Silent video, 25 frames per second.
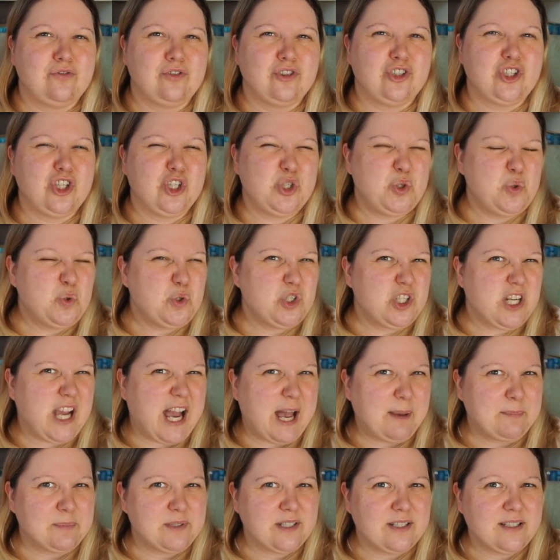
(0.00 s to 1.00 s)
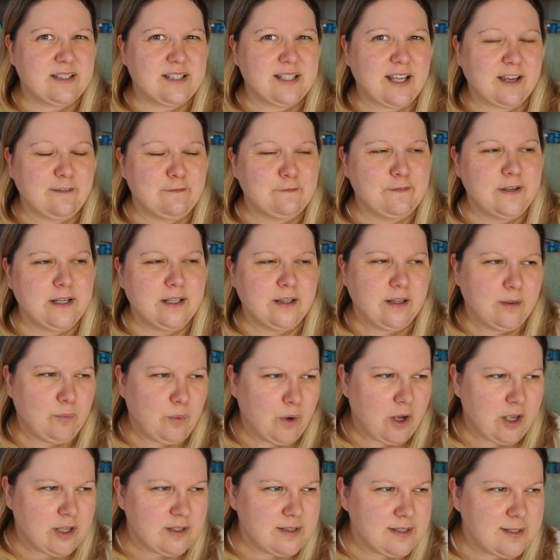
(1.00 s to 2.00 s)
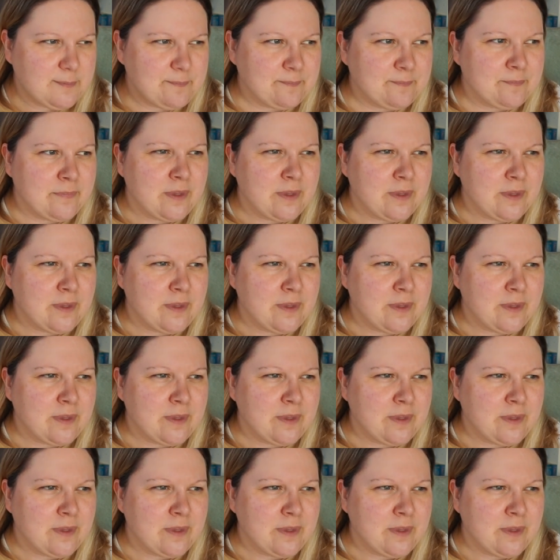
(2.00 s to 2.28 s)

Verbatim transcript: two chapters I feel it was.